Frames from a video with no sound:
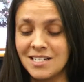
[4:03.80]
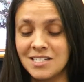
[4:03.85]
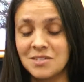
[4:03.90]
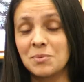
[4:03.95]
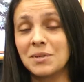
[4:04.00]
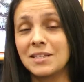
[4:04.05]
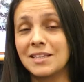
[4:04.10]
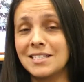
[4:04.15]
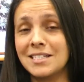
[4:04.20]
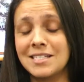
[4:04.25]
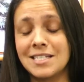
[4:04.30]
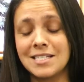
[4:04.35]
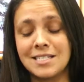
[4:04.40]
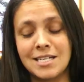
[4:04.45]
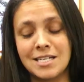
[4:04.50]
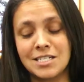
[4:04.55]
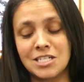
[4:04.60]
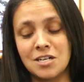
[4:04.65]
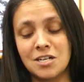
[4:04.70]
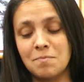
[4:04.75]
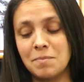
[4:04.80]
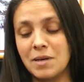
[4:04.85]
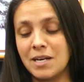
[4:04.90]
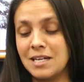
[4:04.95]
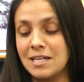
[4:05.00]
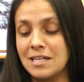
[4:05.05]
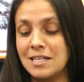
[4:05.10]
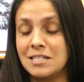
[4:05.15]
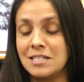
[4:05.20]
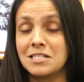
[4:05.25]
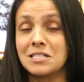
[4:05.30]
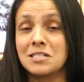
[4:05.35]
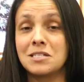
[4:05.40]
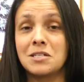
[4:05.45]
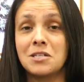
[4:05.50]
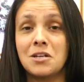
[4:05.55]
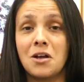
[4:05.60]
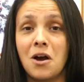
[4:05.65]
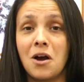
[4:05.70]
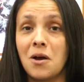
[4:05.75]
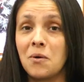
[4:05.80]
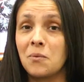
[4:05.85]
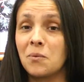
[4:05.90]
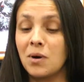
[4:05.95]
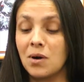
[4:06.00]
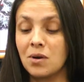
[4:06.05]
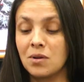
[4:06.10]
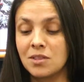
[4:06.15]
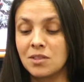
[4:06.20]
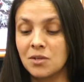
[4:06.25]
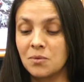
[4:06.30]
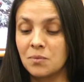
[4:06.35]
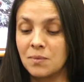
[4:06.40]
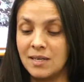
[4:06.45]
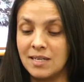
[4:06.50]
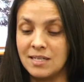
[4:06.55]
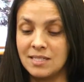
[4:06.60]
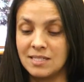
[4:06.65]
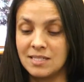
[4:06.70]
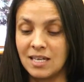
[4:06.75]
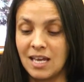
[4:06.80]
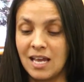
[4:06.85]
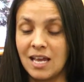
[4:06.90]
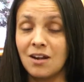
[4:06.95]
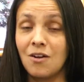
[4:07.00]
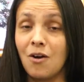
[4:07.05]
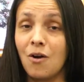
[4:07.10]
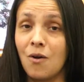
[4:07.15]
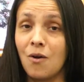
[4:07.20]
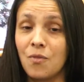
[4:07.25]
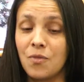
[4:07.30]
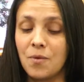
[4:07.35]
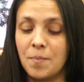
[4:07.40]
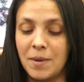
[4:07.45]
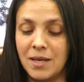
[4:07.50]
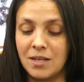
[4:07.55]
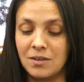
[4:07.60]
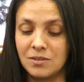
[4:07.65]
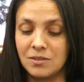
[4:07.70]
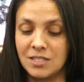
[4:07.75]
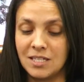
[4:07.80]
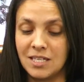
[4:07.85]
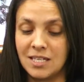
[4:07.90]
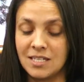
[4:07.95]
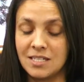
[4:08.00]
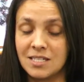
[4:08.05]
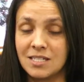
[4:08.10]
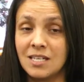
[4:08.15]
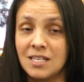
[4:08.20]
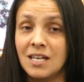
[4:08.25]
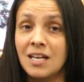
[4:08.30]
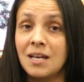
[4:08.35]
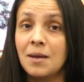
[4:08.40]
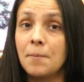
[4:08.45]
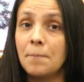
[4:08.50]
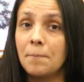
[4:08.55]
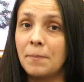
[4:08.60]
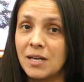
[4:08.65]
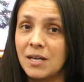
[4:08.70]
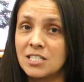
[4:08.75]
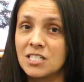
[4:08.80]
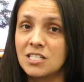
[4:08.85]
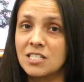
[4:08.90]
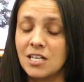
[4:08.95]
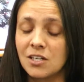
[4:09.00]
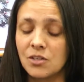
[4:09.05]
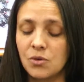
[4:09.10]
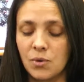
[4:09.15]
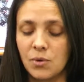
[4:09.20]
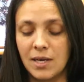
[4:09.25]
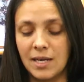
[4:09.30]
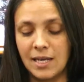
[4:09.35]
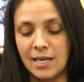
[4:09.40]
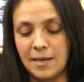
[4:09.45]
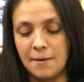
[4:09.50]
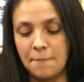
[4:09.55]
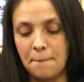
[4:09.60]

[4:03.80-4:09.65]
with this decision, but it is not worth the risk and all the penalties by just ignoring it.